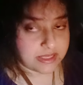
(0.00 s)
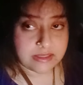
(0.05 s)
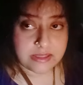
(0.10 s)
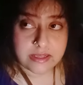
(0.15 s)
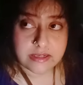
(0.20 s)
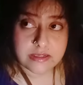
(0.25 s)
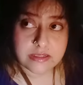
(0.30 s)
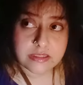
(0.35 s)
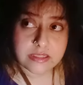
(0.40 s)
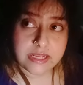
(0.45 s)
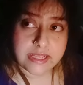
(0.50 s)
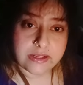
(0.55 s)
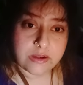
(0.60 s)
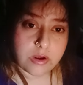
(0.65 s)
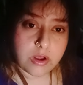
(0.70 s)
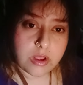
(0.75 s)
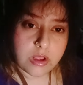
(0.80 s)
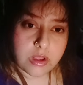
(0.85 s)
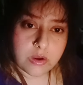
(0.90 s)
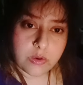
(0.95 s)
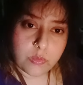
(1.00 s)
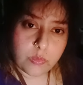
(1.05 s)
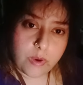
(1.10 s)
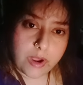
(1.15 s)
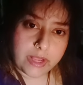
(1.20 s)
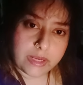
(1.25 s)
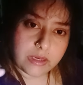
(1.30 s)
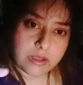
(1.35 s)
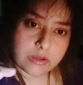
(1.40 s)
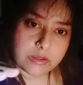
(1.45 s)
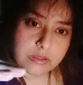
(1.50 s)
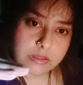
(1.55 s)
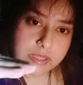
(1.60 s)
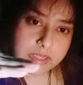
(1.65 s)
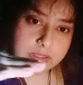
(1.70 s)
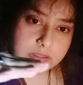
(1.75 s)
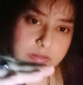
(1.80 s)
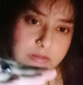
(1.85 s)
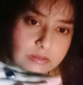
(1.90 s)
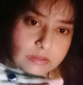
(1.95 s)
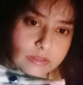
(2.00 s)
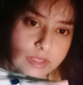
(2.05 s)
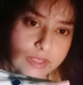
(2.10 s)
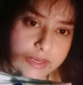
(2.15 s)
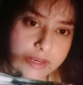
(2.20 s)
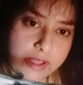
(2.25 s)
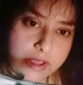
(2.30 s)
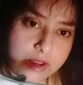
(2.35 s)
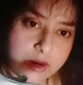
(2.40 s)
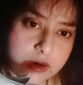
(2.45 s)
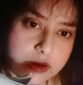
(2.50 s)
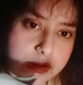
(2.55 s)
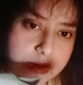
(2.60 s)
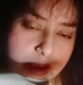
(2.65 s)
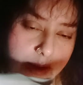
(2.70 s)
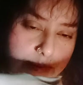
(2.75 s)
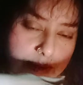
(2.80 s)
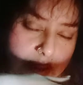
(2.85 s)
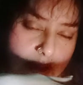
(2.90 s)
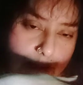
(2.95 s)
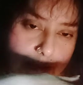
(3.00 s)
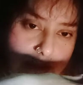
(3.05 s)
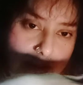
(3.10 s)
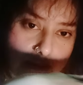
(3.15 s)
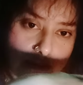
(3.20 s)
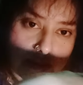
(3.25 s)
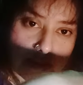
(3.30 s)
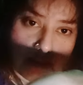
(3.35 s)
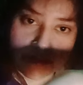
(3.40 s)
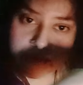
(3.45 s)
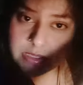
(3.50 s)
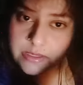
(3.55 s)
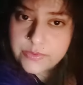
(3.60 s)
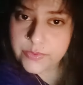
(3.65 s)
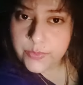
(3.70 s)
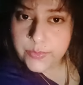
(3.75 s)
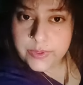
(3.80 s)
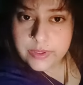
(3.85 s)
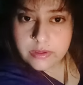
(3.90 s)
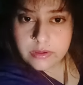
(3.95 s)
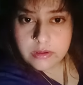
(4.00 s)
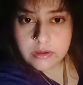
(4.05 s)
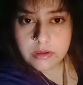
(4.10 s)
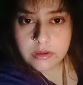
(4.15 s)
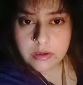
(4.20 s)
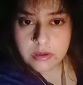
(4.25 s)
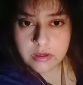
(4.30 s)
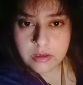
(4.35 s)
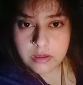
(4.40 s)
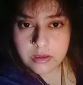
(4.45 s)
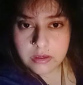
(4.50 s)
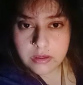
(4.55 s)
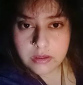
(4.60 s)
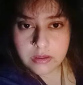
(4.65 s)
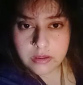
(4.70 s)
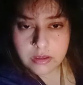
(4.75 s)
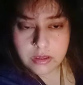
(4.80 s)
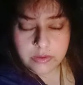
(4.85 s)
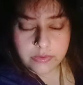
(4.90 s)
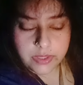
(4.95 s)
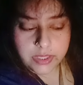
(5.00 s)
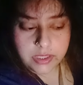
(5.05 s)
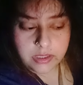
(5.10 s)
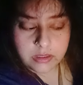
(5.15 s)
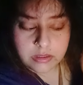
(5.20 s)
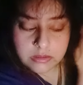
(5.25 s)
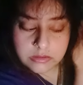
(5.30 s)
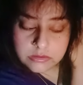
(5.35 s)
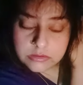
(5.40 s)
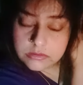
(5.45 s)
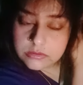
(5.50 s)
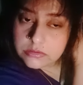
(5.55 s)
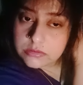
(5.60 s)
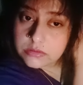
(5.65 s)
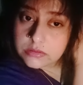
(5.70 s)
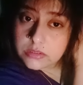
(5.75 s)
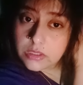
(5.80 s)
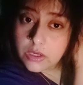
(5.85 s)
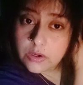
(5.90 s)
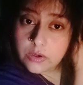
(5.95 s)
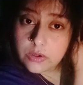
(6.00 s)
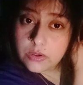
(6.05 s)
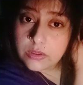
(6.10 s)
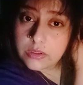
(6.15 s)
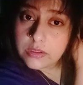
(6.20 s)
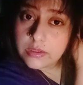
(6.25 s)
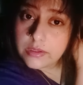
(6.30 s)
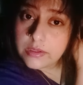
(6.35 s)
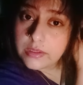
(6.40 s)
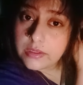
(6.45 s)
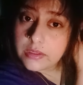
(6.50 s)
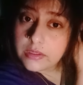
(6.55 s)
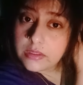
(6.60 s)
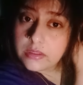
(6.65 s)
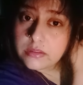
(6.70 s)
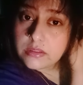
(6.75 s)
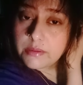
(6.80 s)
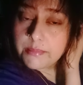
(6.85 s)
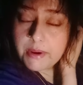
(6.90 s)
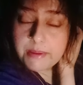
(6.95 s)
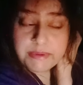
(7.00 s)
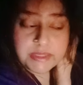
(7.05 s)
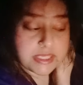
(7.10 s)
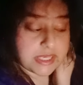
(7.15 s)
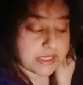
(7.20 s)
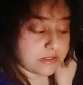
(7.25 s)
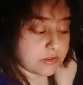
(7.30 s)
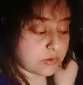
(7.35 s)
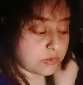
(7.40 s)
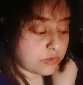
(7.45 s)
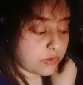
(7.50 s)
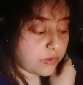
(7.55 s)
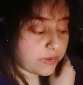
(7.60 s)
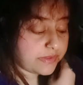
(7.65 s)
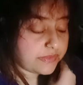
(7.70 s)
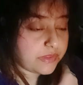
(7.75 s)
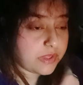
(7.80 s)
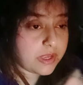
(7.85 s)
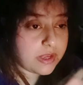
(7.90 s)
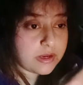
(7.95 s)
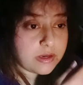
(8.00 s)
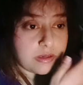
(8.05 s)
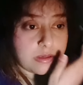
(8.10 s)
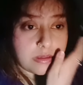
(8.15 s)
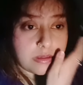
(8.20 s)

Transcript: then it's like, while on like, in air, it happens, and okay, so they might be saying don't go in there.